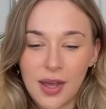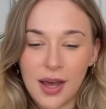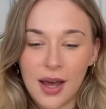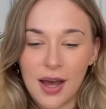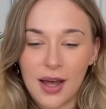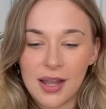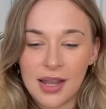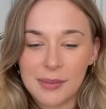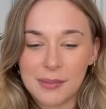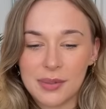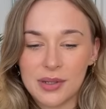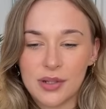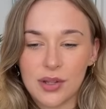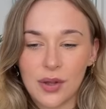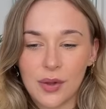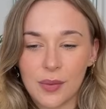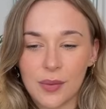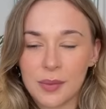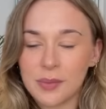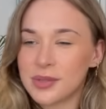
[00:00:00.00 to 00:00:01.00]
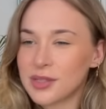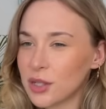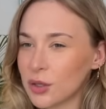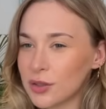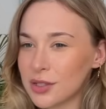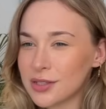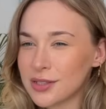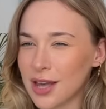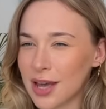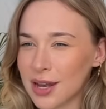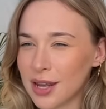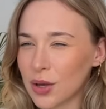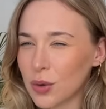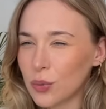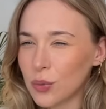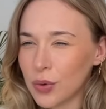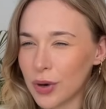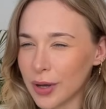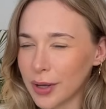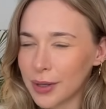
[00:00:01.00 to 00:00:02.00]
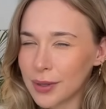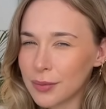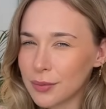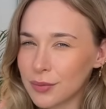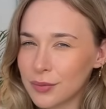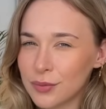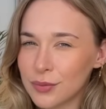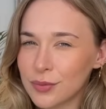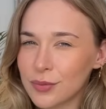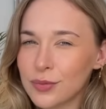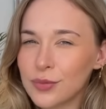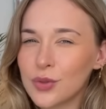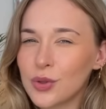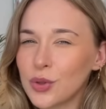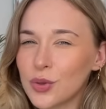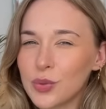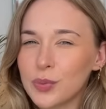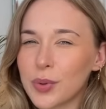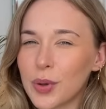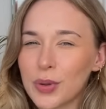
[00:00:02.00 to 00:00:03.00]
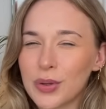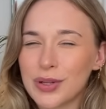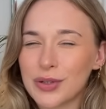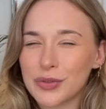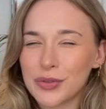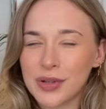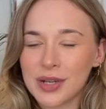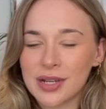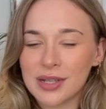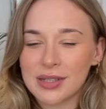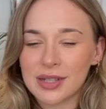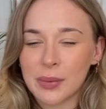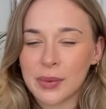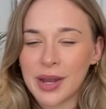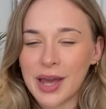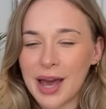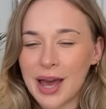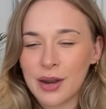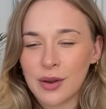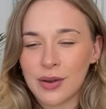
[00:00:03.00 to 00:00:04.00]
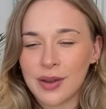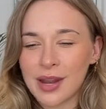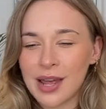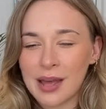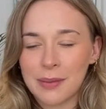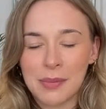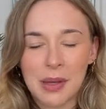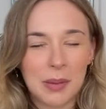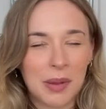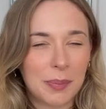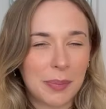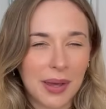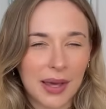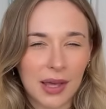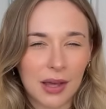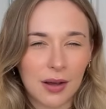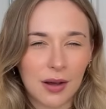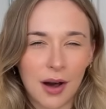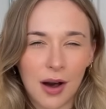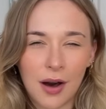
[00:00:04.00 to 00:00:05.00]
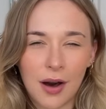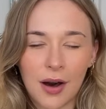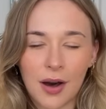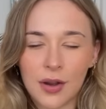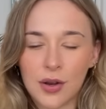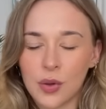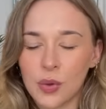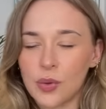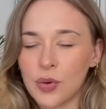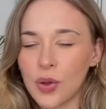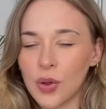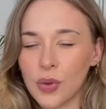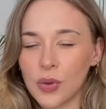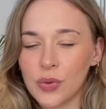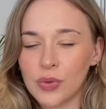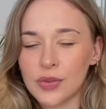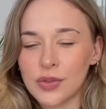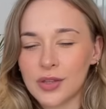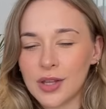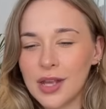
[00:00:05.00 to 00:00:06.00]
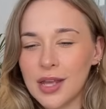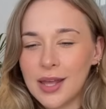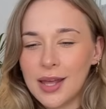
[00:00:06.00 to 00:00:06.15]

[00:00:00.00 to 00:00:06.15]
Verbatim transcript: uh, let me know. I'm still deciding what new bonus readings I want to add on there. Maybe pick a card, who knows?